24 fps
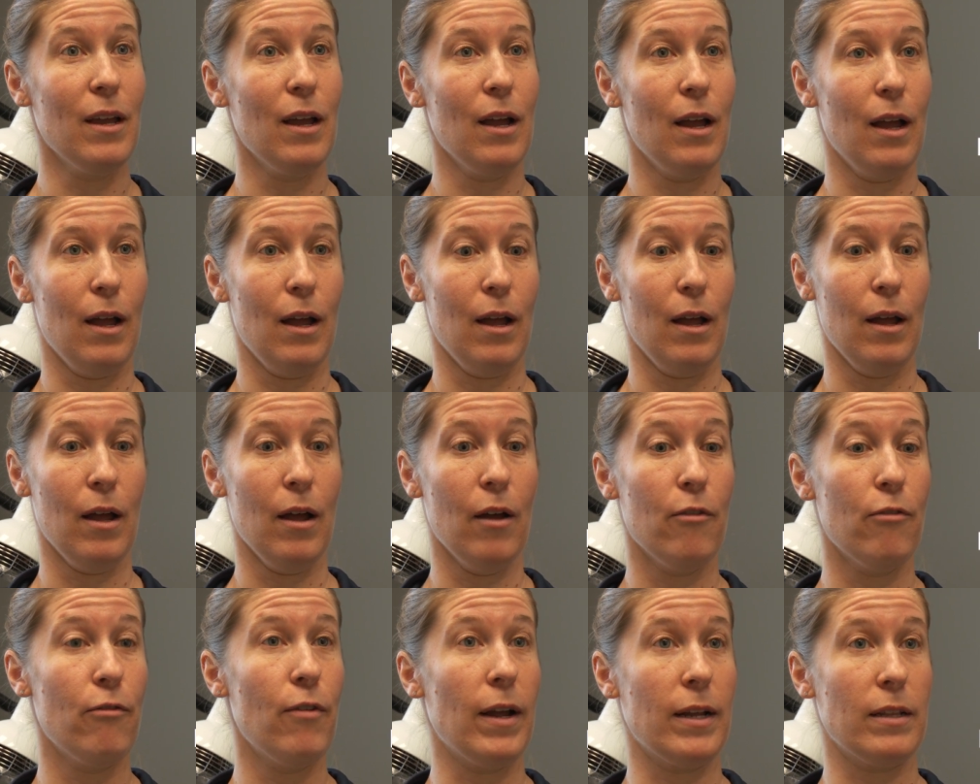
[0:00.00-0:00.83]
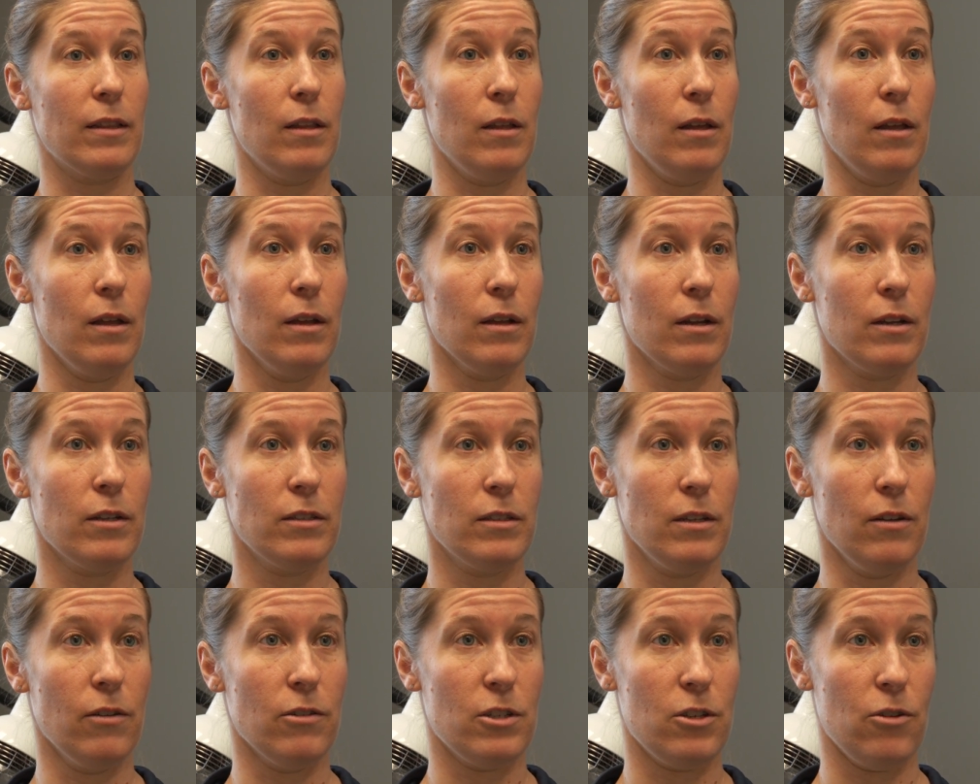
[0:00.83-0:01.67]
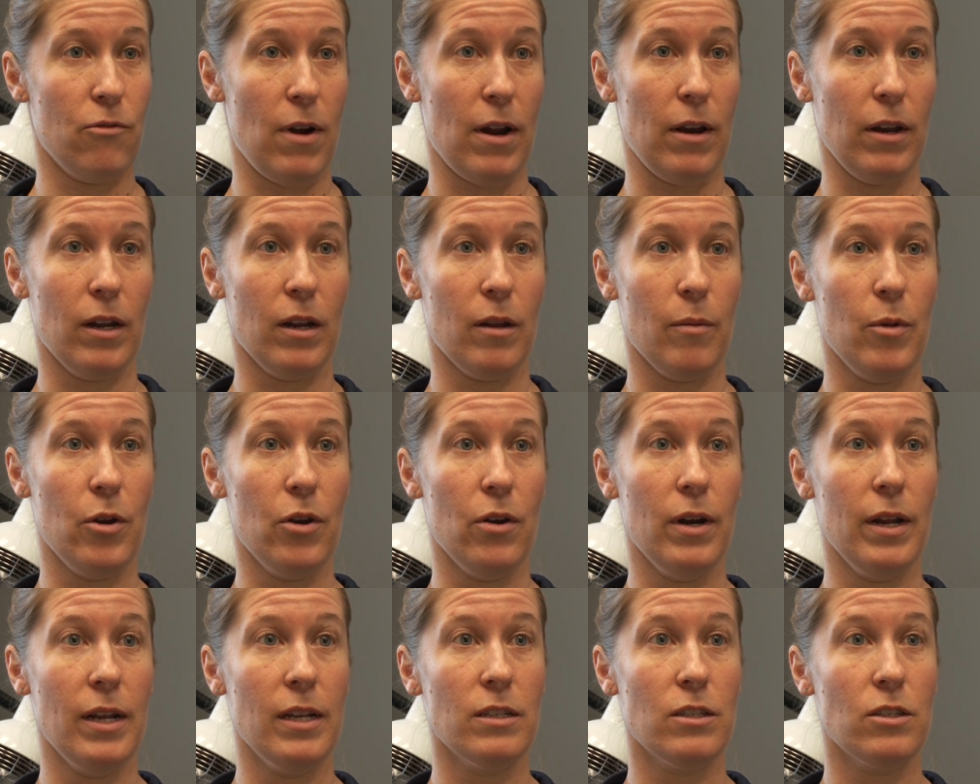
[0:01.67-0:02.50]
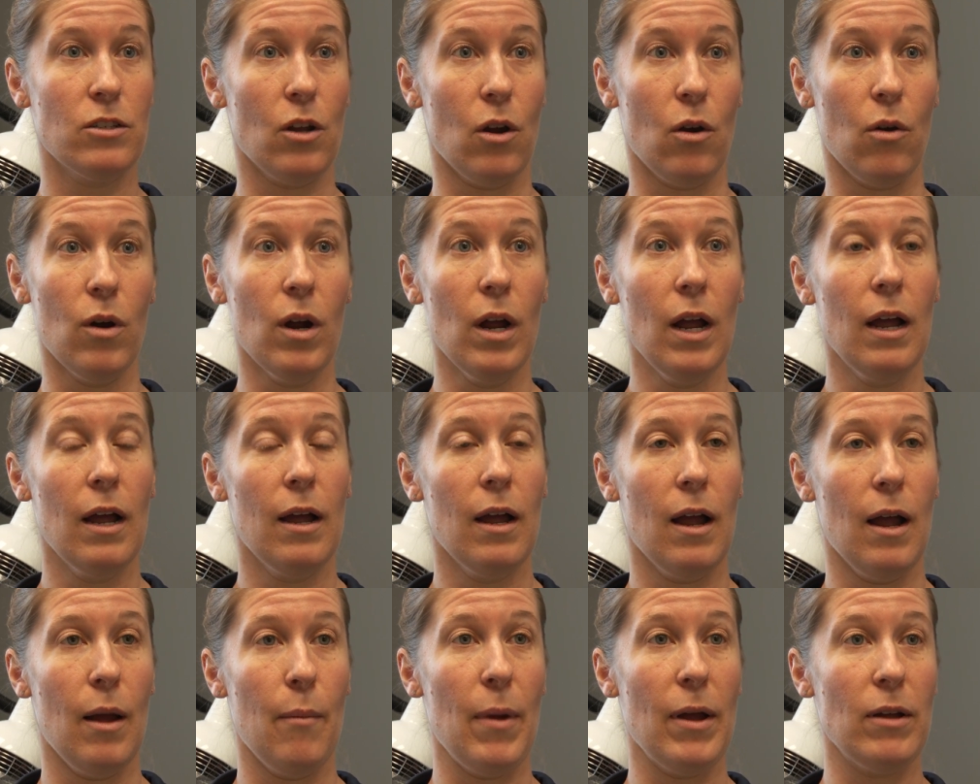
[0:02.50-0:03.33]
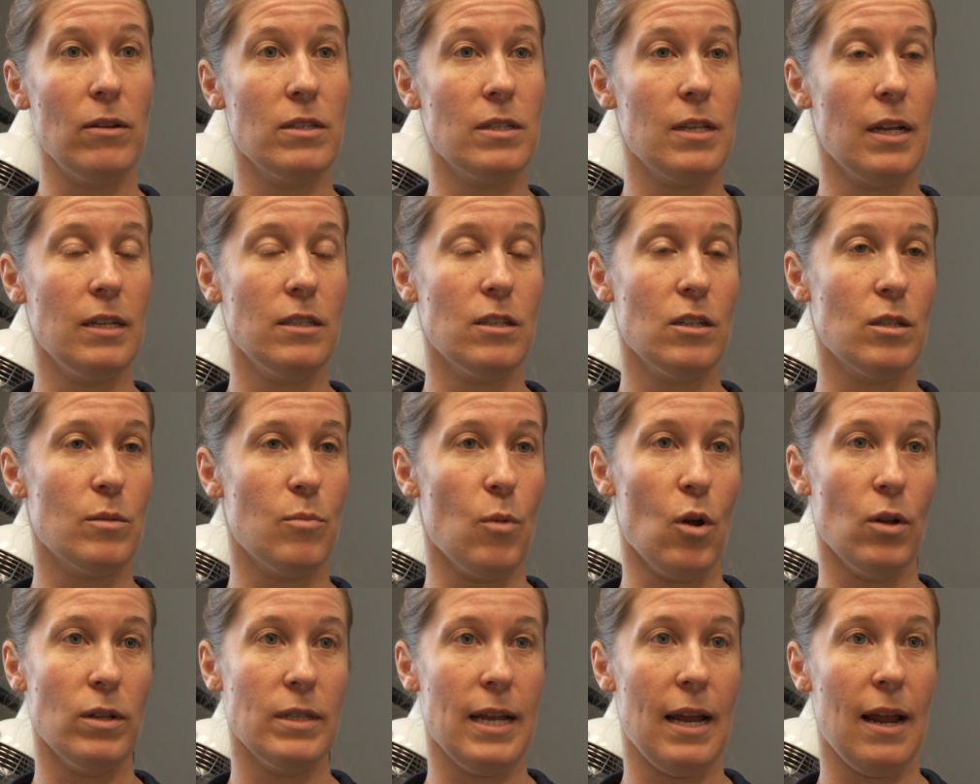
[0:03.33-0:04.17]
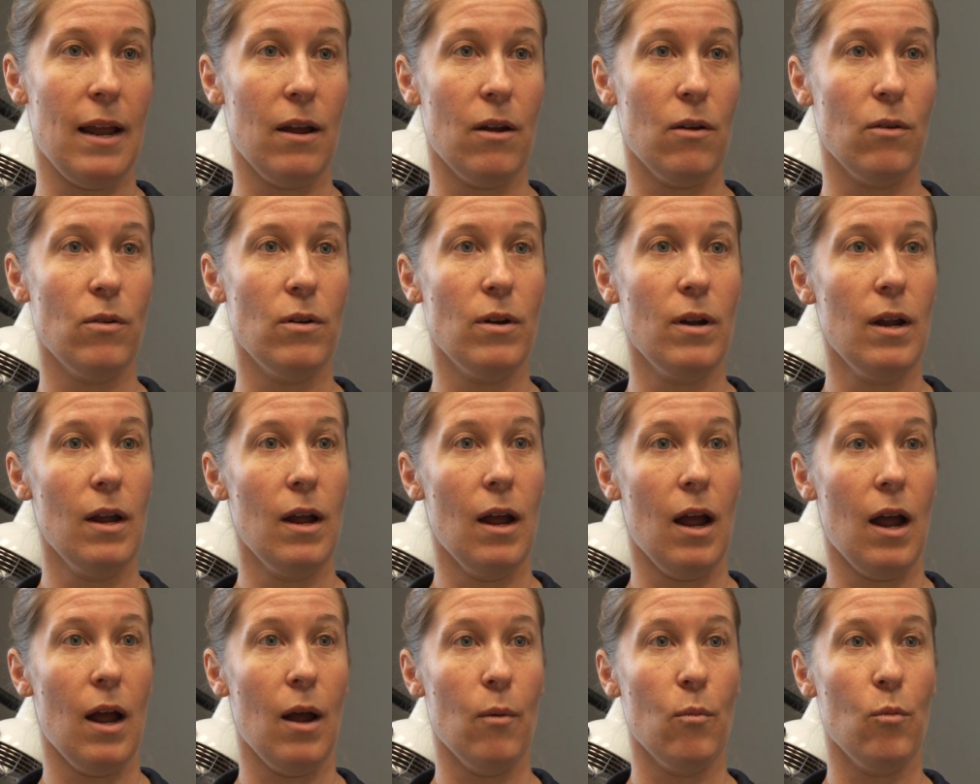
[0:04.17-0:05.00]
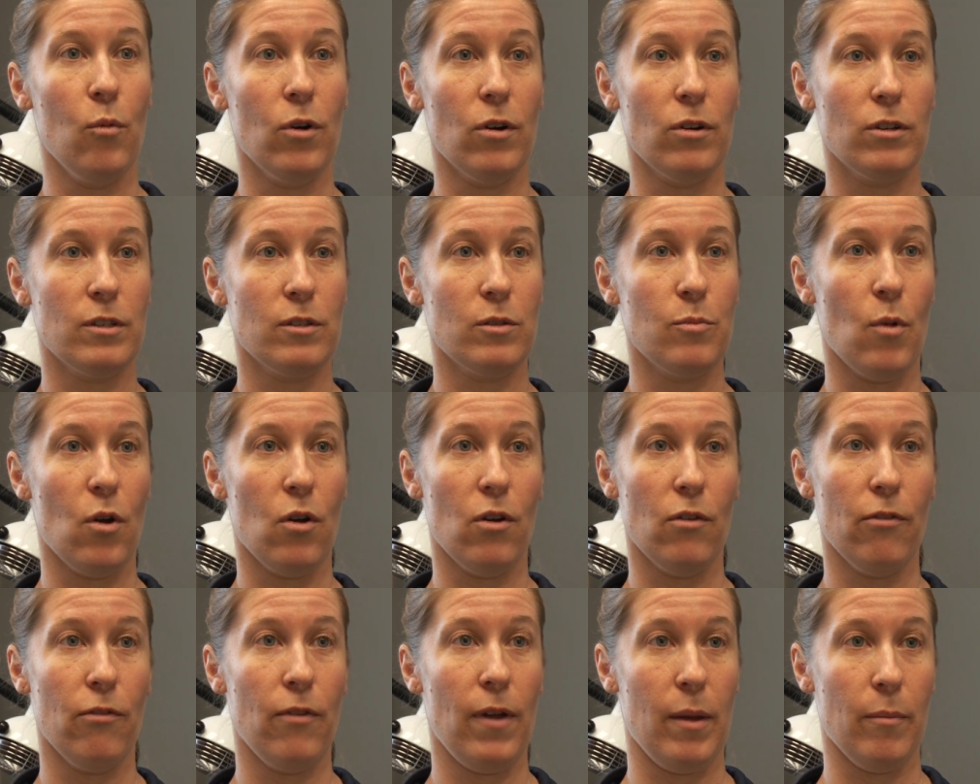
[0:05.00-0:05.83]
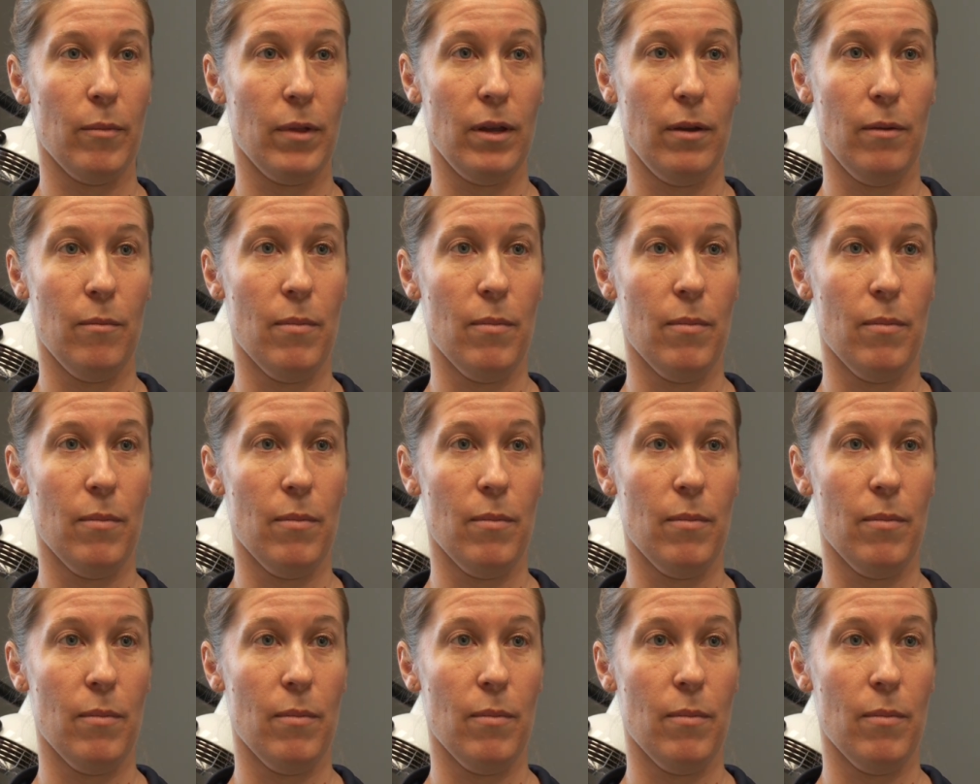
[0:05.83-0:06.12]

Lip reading: affect the surrounding communities. So Mountainside is a small town. We're a small family